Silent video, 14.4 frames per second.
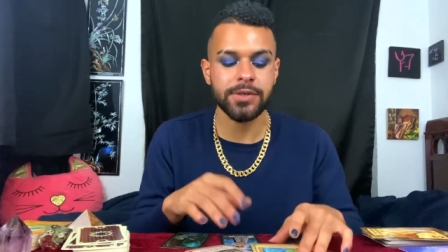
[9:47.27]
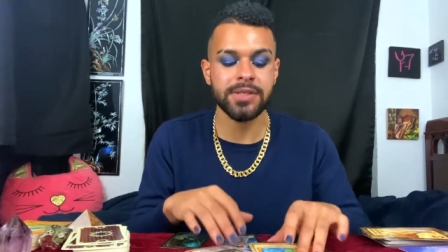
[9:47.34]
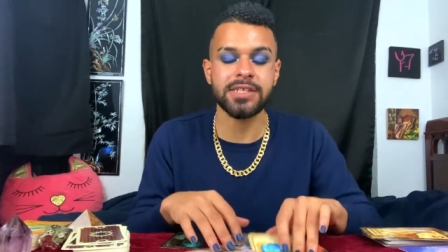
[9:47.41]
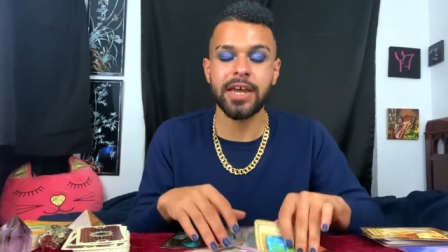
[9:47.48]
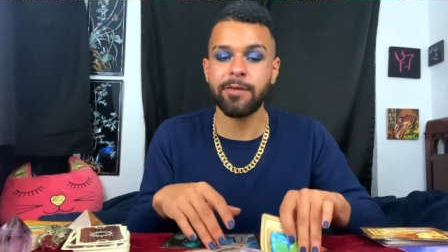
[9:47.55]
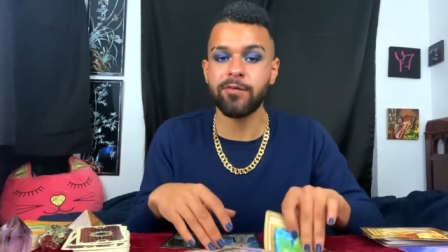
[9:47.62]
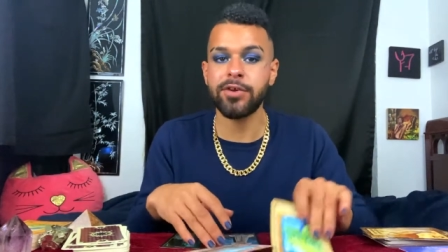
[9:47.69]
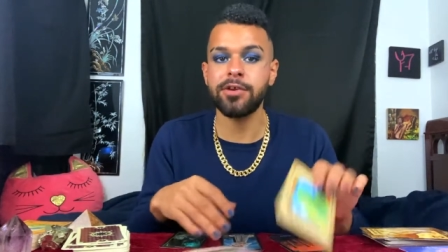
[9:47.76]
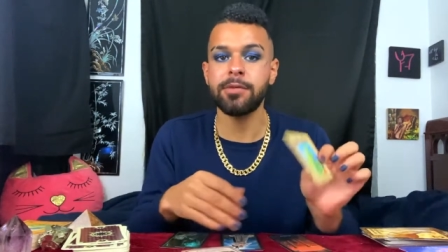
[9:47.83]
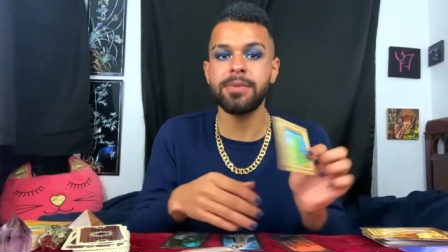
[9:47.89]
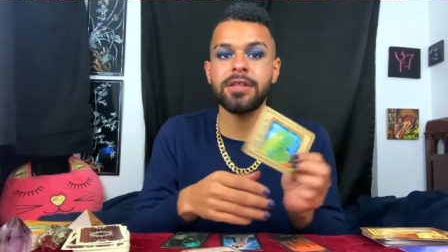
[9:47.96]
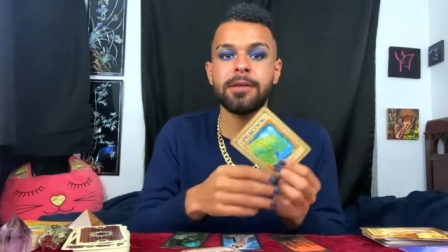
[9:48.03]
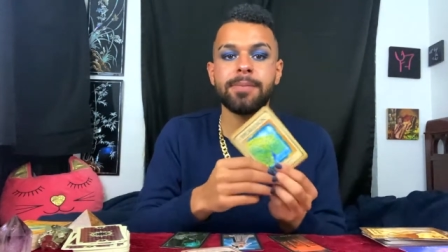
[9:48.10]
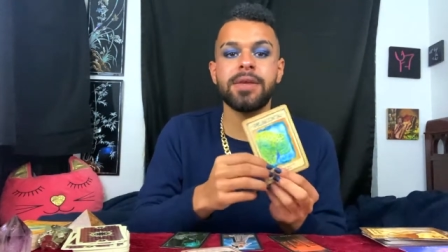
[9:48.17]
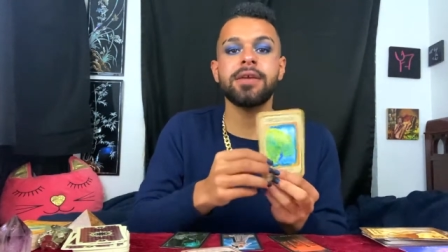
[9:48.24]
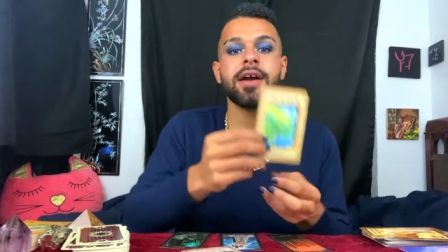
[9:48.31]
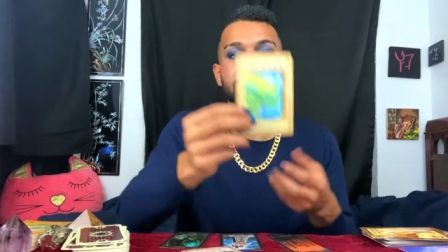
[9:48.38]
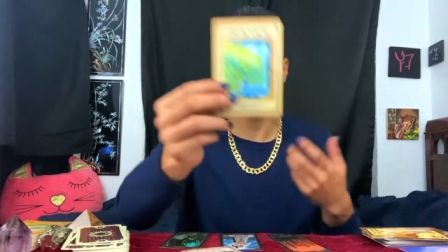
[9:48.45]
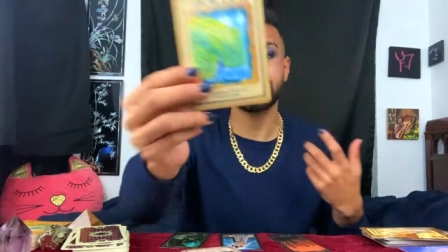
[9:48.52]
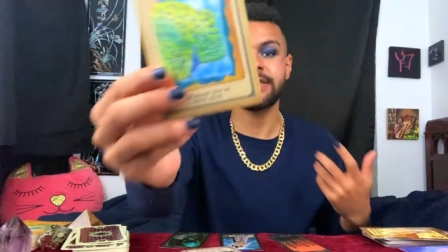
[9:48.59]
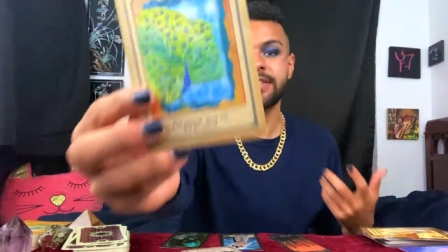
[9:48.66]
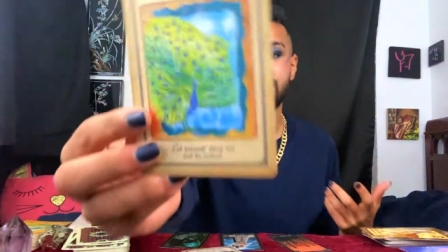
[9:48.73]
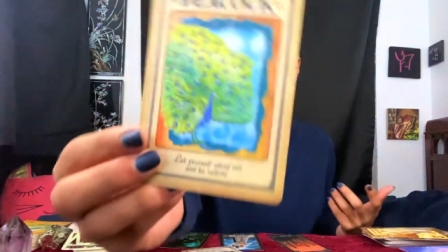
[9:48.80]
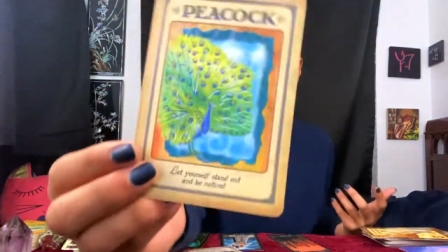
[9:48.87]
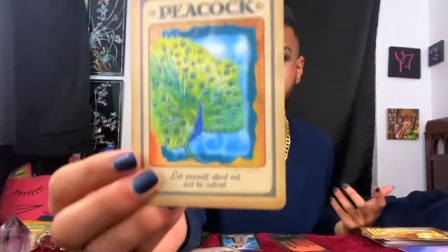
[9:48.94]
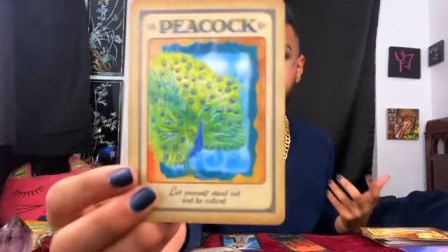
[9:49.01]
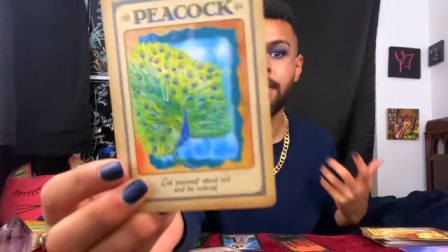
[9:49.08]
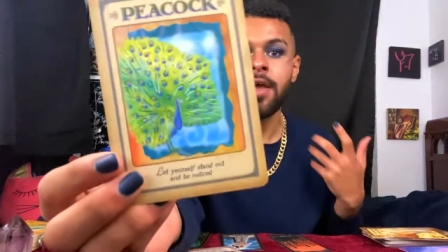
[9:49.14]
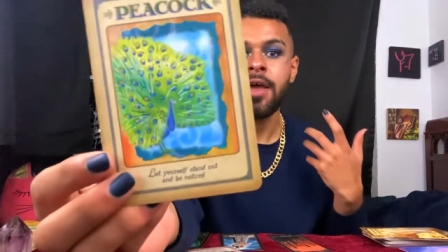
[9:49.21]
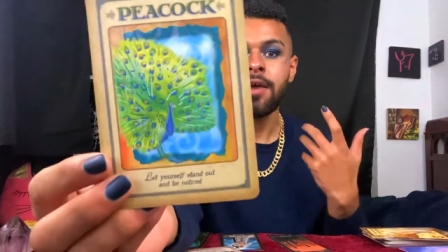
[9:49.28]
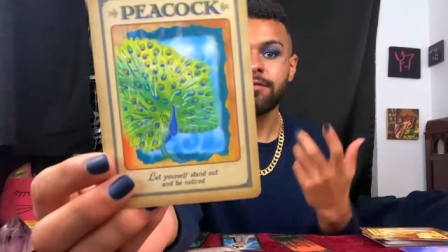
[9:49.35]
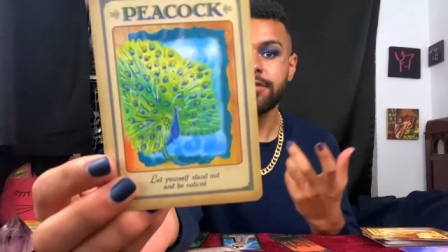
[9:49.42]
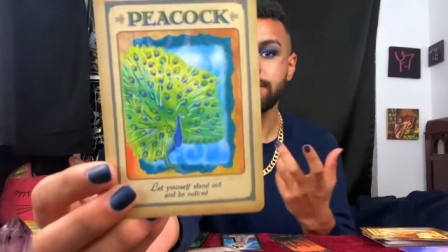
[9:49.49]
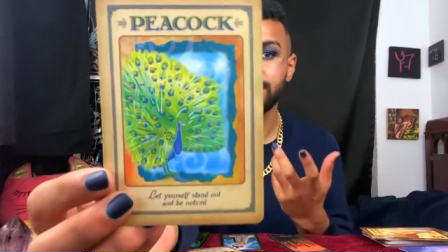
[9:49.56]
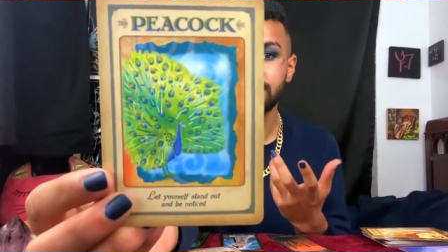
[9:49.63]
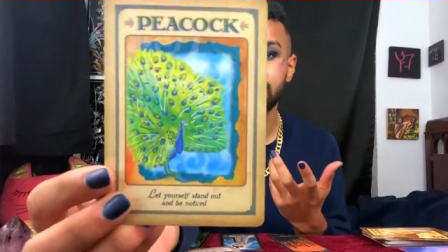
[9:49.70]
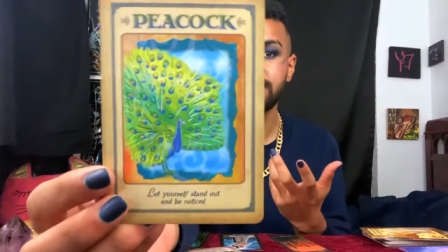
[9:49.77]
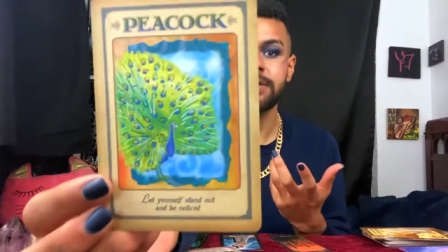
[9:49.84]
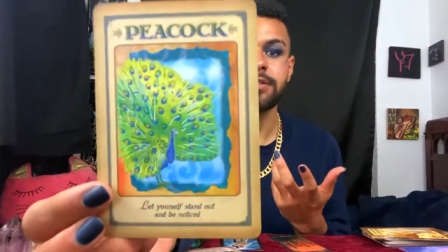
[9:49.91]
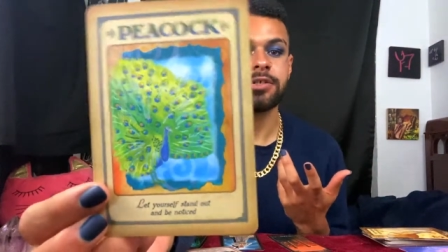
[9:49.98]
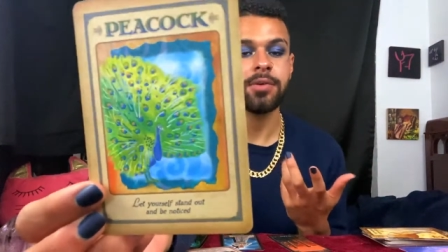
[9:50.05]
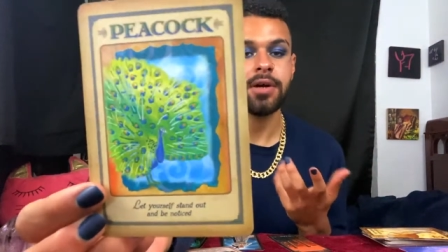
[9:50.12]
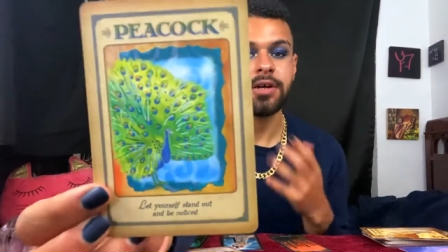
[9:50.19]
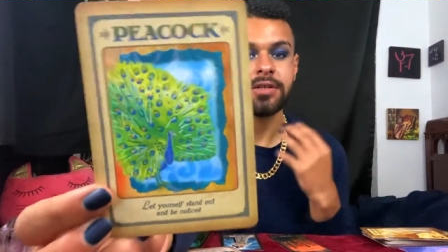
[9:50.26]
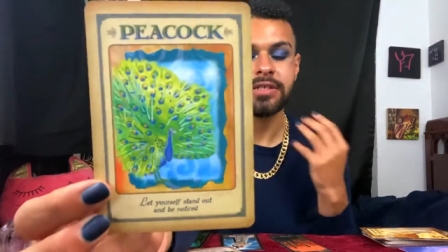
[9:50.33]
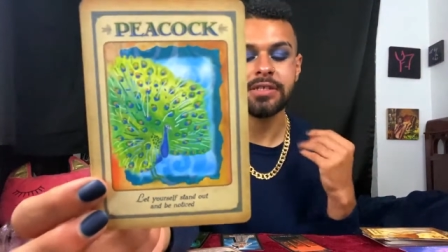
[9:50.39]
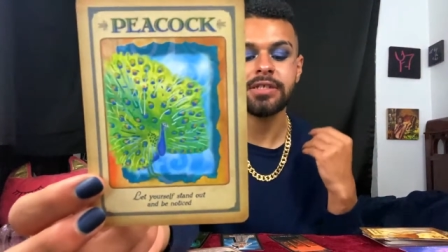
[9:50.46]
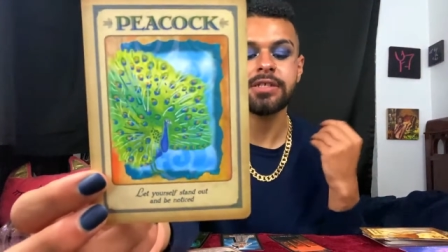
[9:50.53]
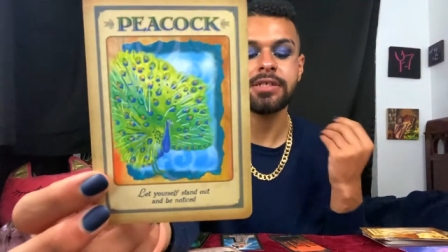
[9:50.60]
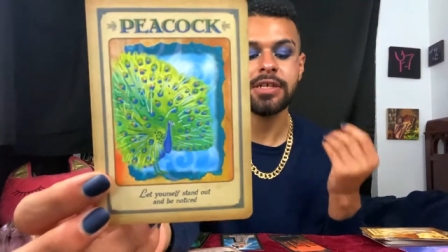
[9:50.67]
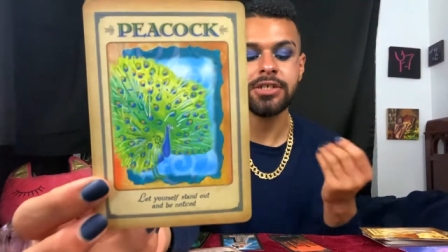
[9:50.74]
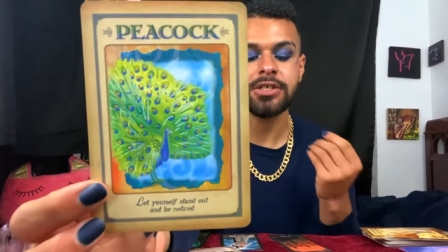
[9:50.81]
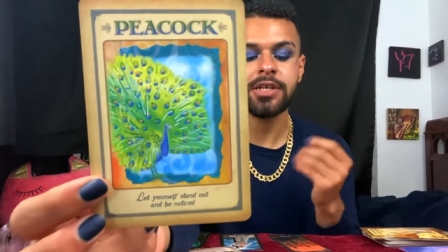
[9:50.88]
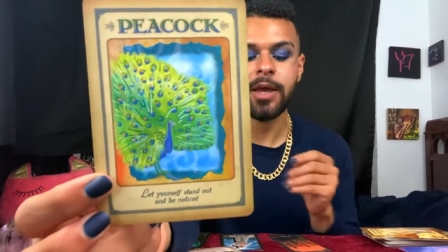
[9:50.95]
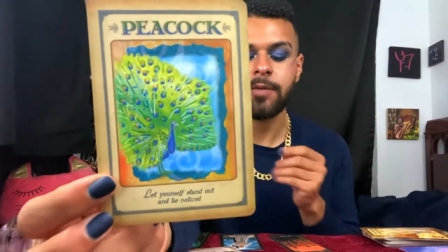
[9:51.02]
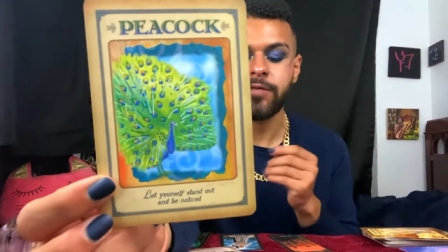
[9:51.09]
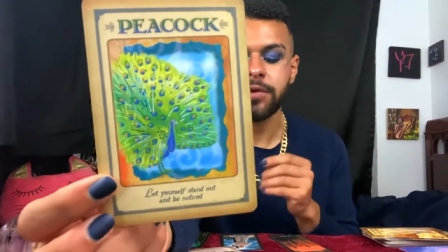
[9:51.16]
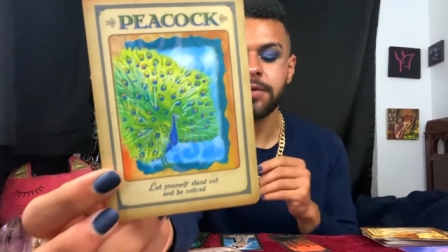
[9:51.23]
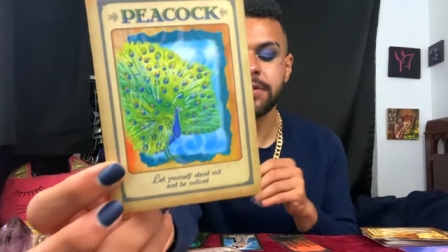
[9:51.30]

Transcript: It's time for you to be the peacock and stand out for the person that you are. This is such a time for you to